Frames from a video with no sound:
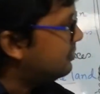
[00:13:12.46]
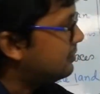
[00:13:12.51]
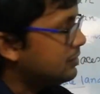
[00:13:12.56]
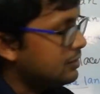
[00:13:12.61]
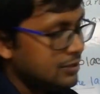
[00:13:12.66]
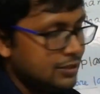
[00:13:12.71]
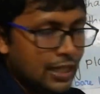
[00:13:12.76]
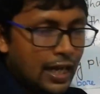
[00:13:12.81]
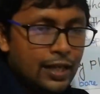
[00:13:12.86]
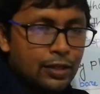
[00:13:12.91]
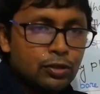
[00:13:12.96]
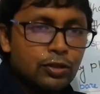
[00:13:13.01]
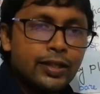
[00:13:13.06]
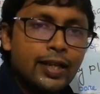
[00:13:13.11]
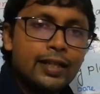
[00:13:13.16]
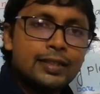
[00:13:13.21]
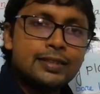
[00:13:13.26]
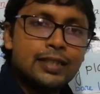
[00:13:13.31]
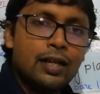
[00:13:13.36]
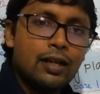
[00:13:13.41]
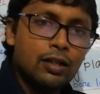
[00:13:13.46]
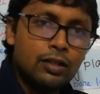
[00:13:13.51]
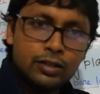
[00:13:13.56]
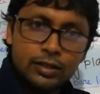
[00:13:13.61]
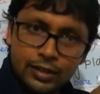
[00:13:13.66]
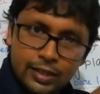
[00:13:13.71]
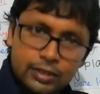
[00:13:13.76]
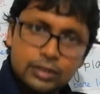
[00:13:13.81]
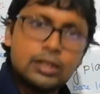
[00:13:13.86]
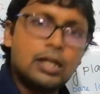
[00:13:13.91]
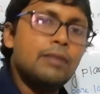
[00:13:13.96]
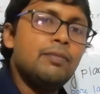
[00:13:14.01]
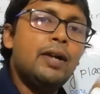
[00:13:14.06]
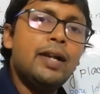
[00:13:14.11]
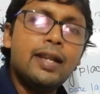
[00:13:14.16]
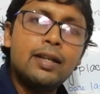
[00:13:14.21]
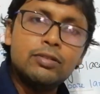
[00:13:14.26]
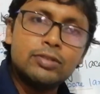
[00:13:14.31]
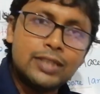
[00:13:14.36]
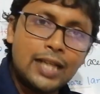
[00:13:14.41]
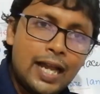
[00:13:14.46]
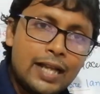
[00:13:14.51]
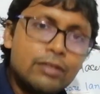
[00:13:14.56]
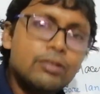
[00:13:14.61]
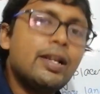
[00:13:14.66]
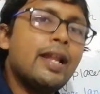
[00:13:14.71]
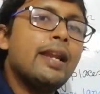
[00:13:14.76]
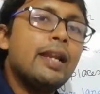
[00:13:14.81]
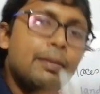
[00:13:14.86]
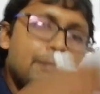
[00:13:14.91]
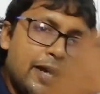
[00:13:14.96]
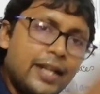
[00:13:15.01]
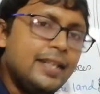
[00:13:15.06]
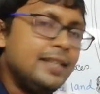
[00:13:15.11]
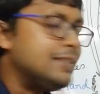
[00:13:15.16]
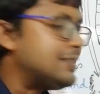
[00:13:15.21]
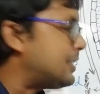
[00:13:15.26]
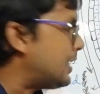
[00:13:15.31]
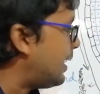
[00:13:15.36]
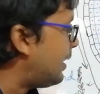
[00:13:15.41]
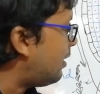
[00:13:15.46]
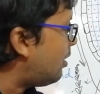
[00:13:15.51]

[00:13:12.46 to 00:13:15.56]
zygote in a, it convert into zygote and remain inside